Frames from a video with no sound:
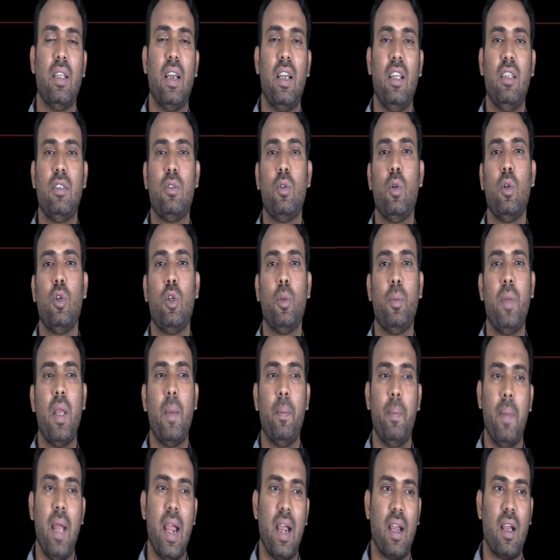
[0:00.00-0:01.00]
that is known to be a
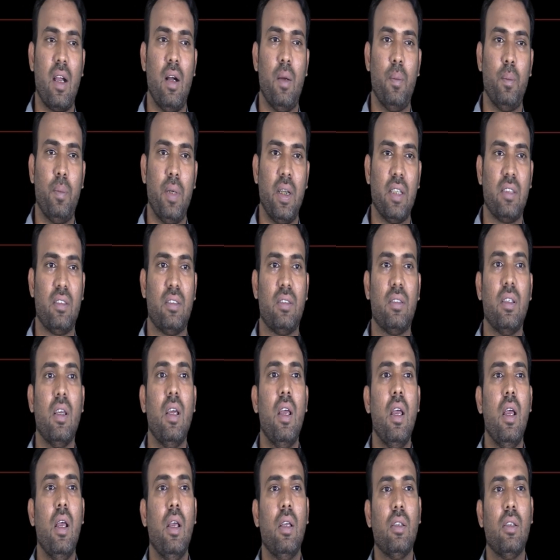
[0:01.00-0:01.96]
MAC complex.